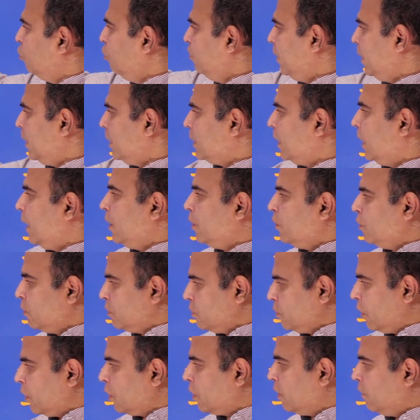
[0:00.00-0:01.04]
whom it is selling to
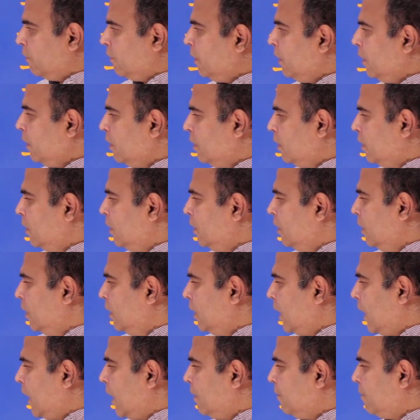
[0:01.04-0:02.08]
is not given,
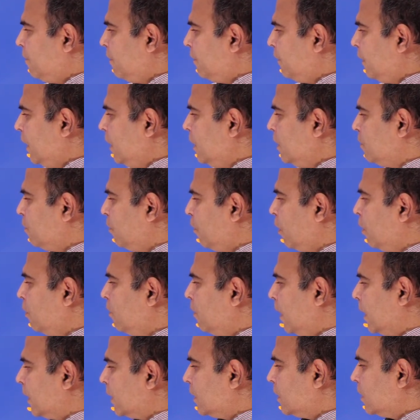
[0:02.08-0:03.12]
and 15 small
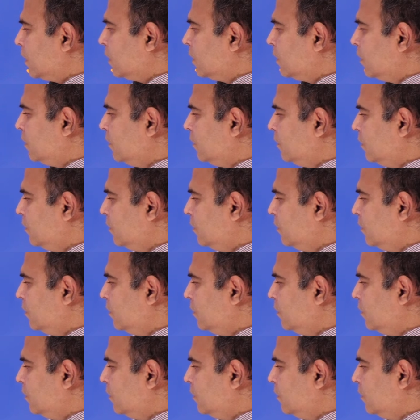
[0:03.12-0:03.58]
bags.